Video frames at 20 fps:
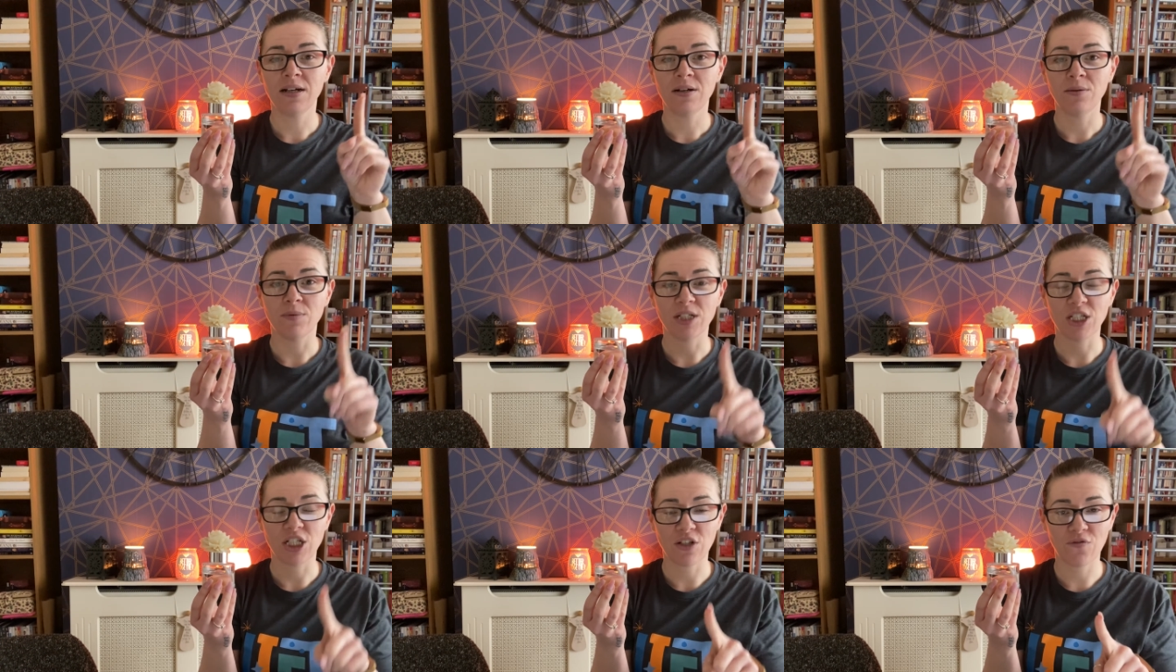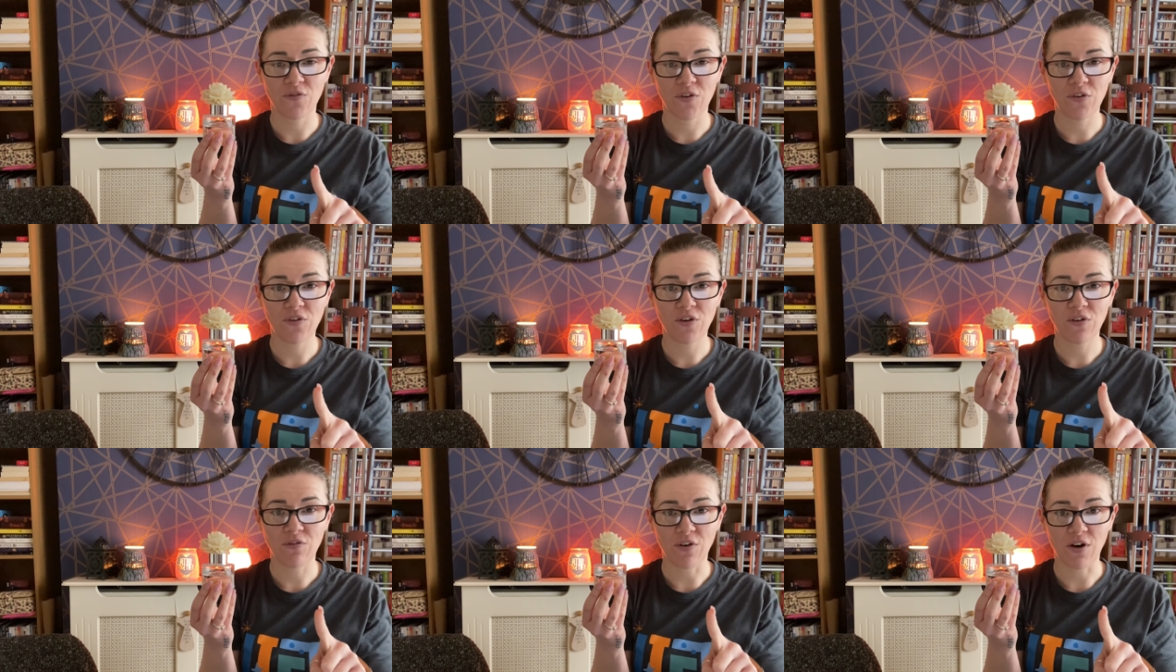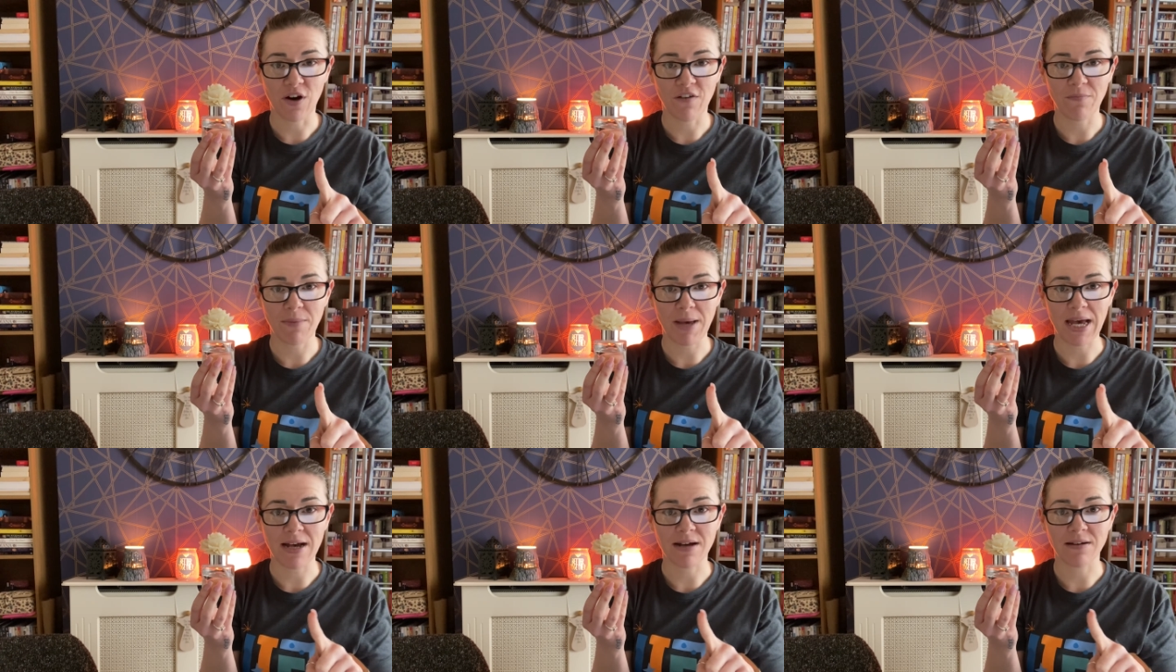which is
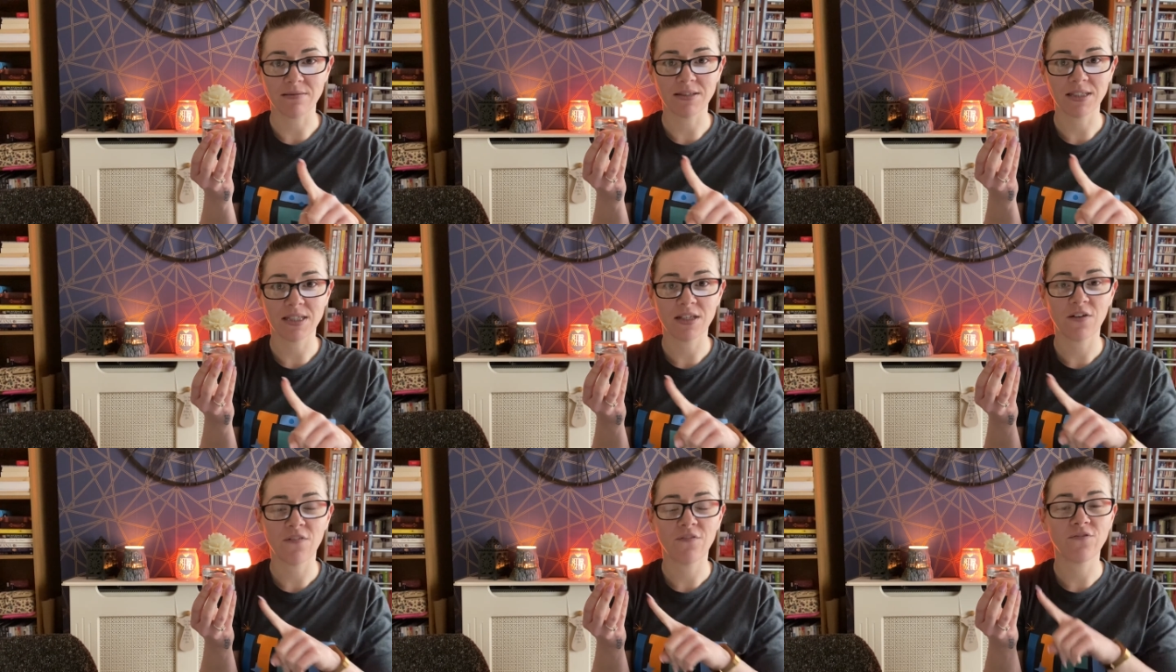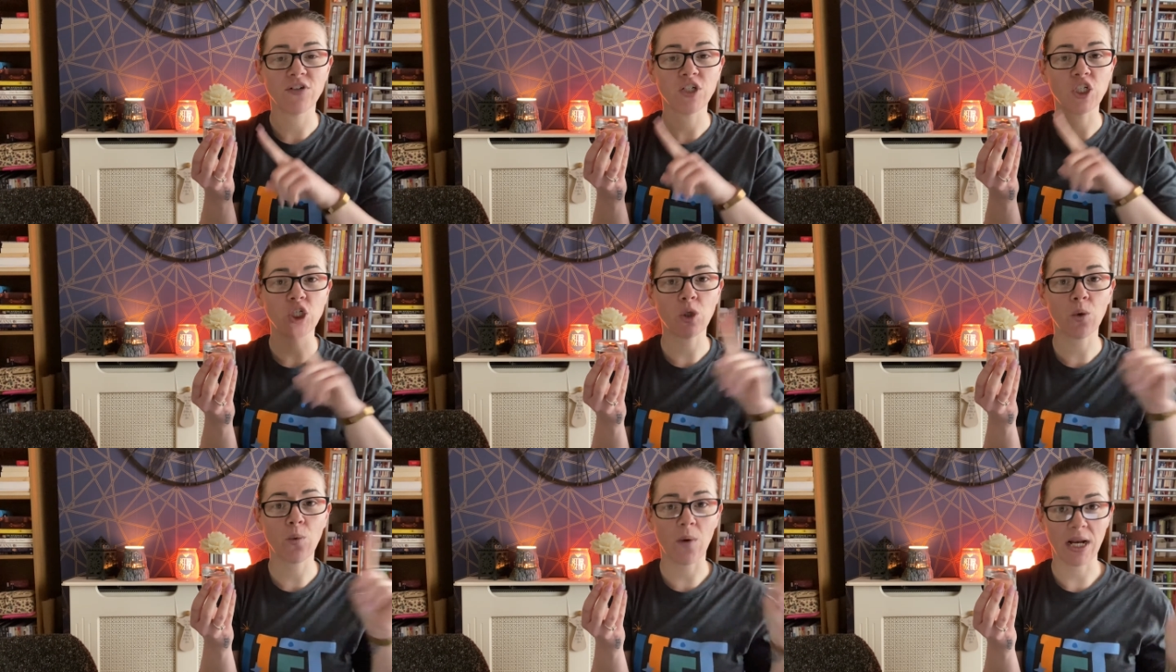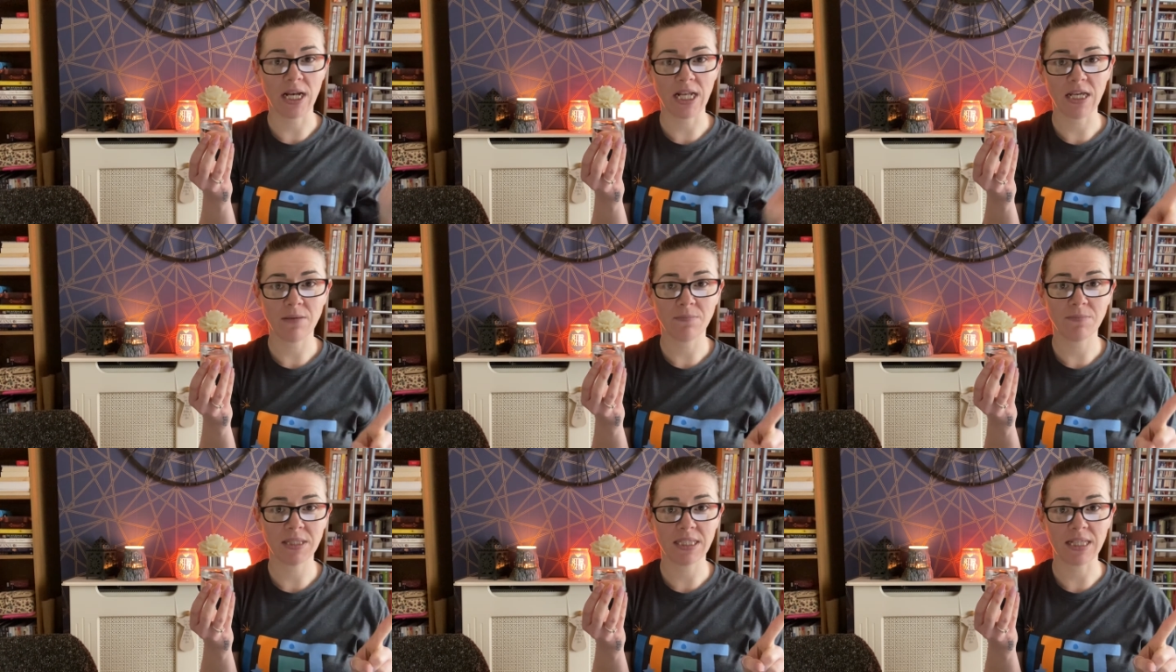£55, for
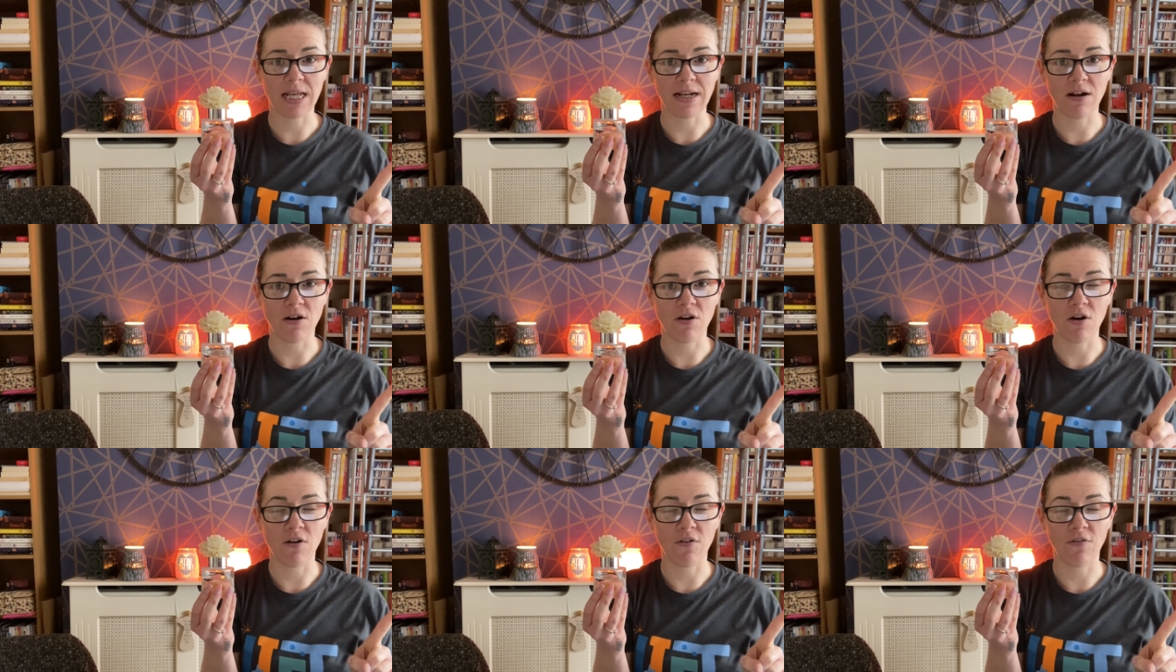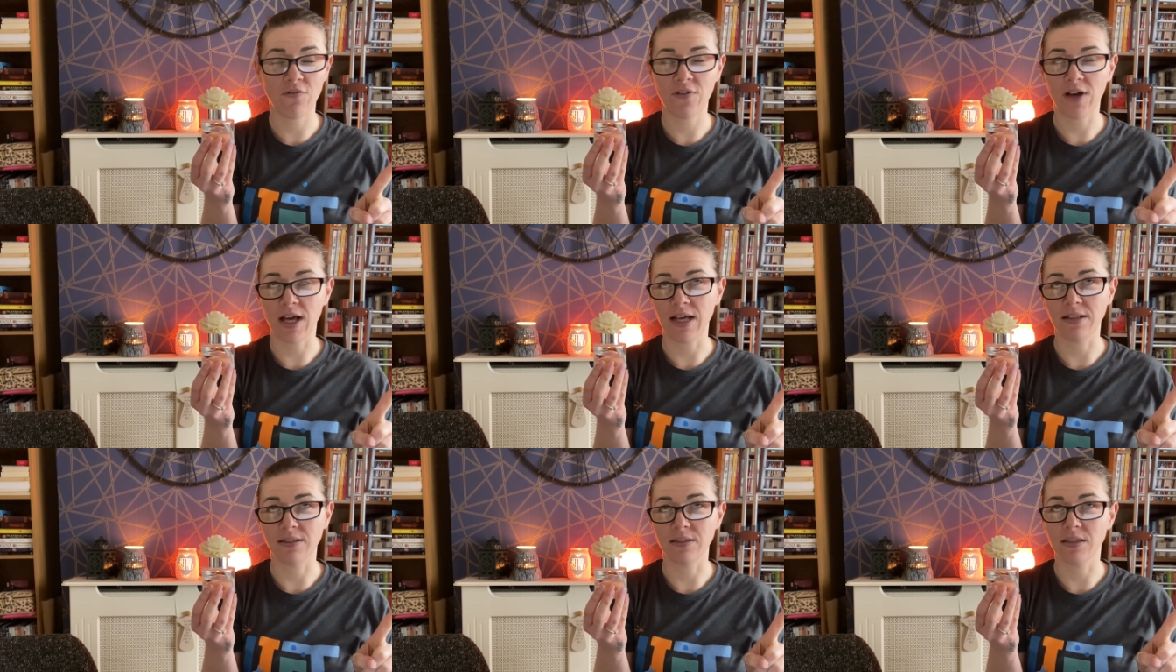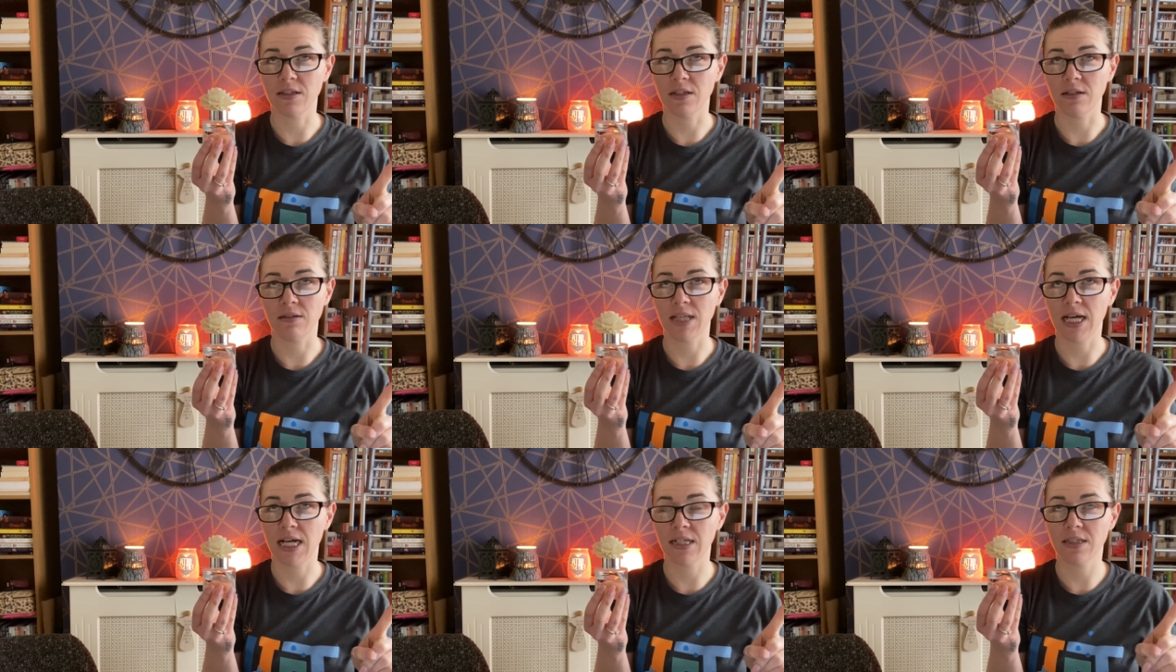20% off. And so
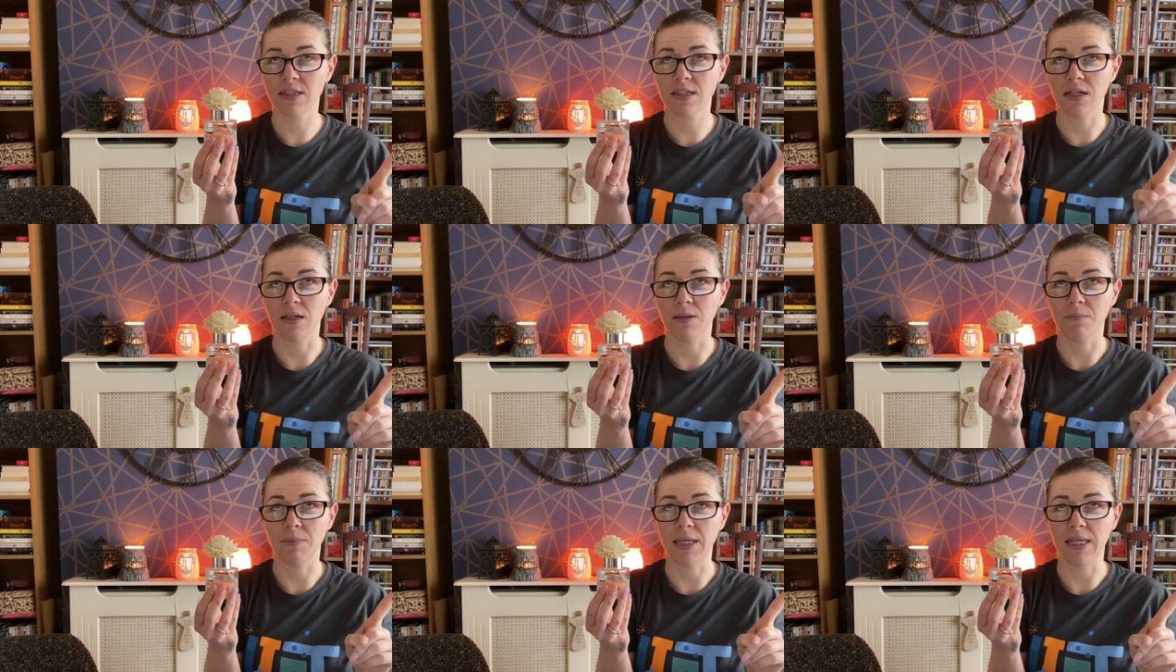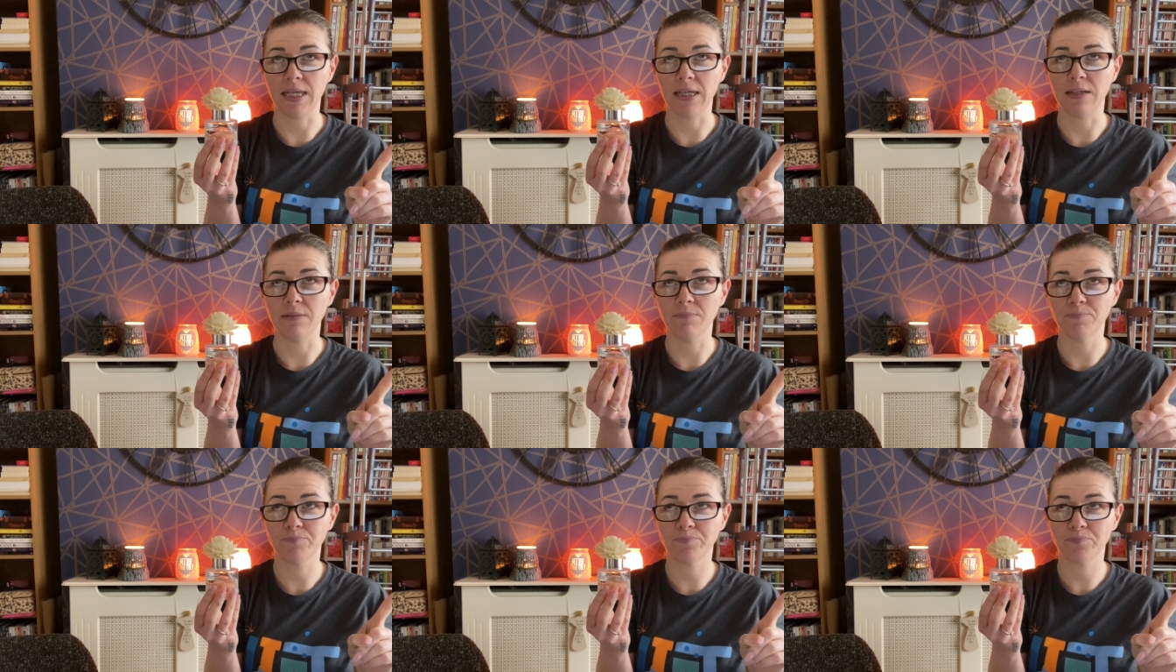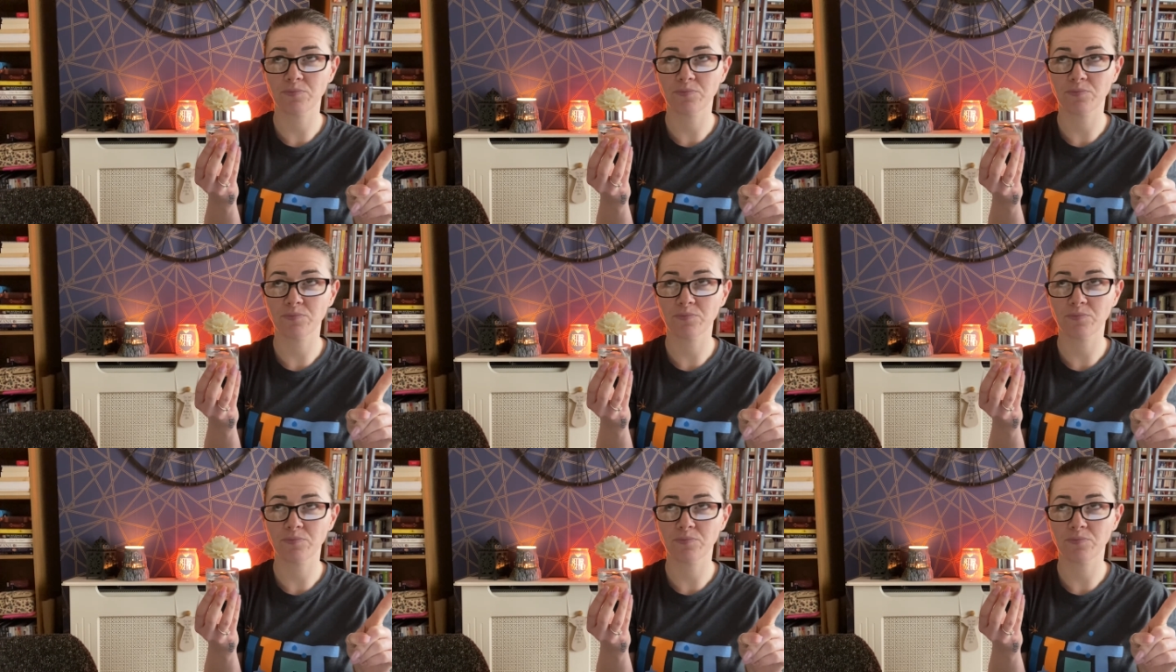that's going to be